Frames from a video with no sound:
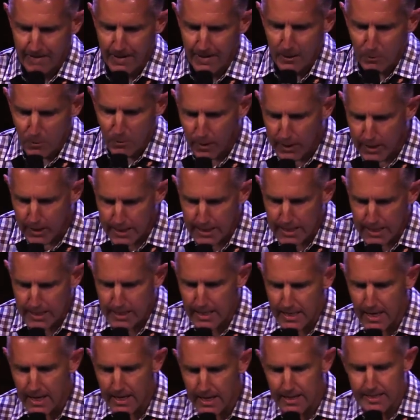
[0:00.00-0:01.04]
And what does he
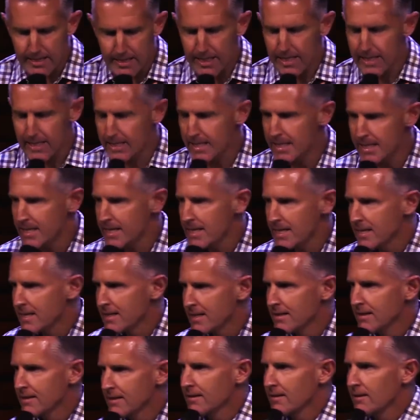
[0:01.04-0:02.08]
say? He says,
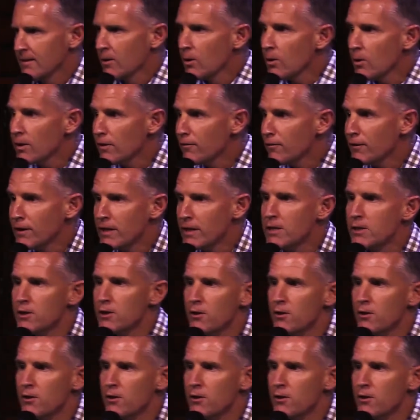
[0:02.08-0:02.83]
Lord, if it is